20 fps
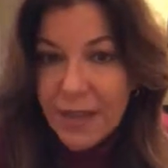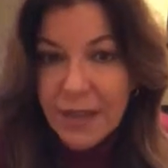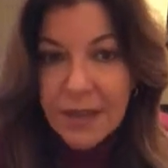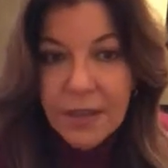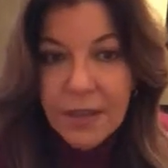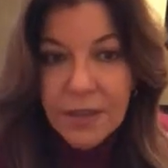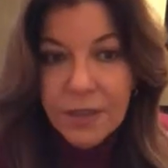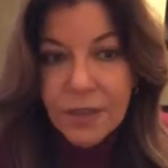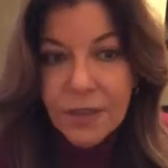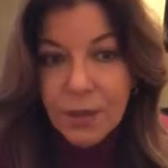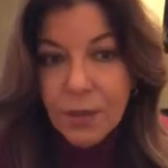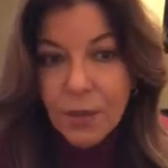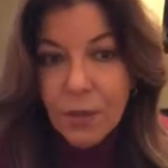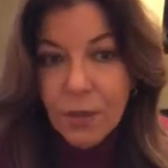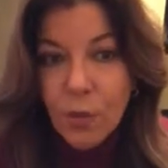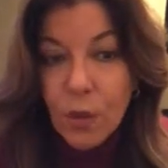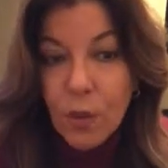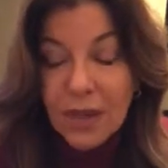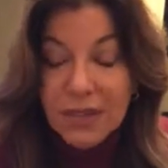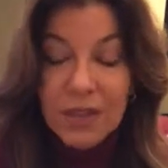So
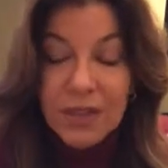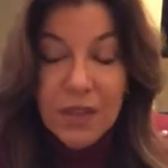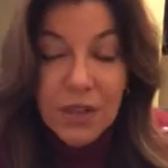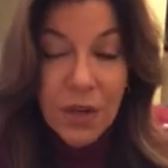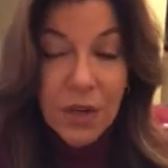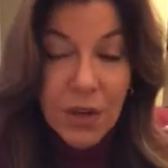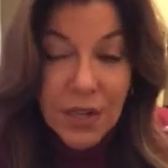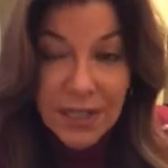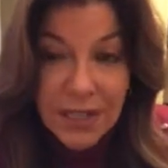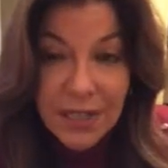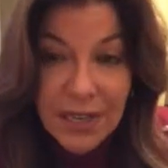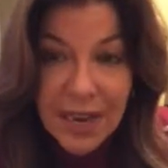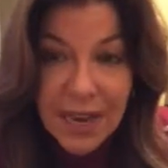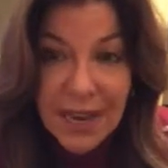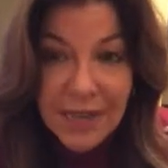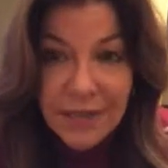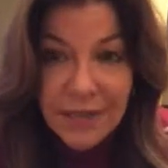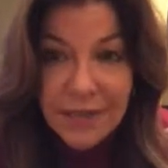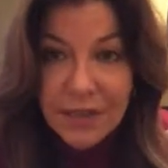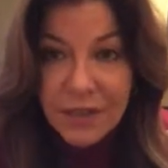what started
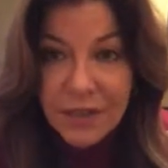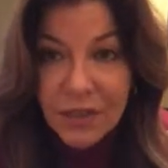as